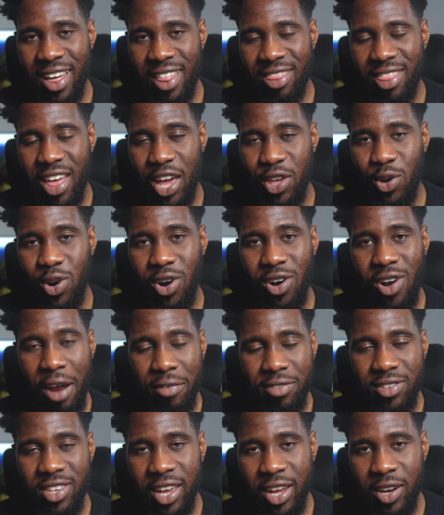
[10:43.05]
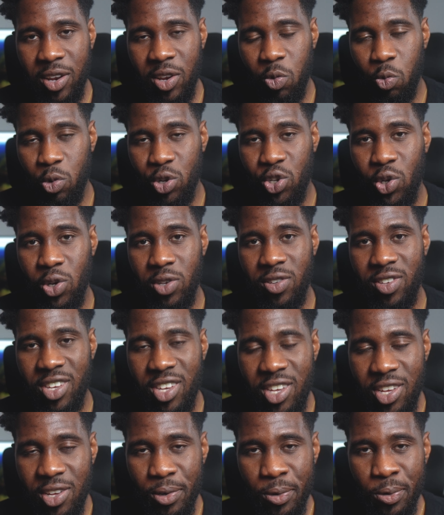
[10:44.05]
that you crafted with your
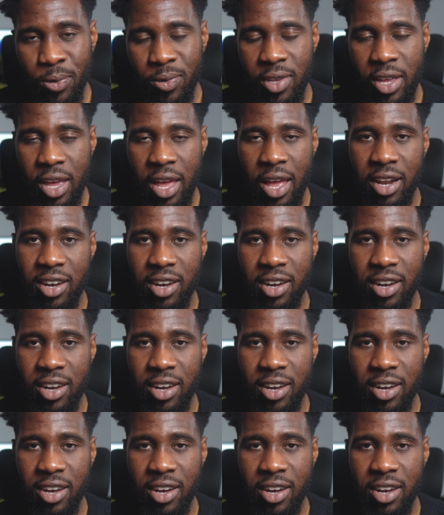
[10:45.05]
skills,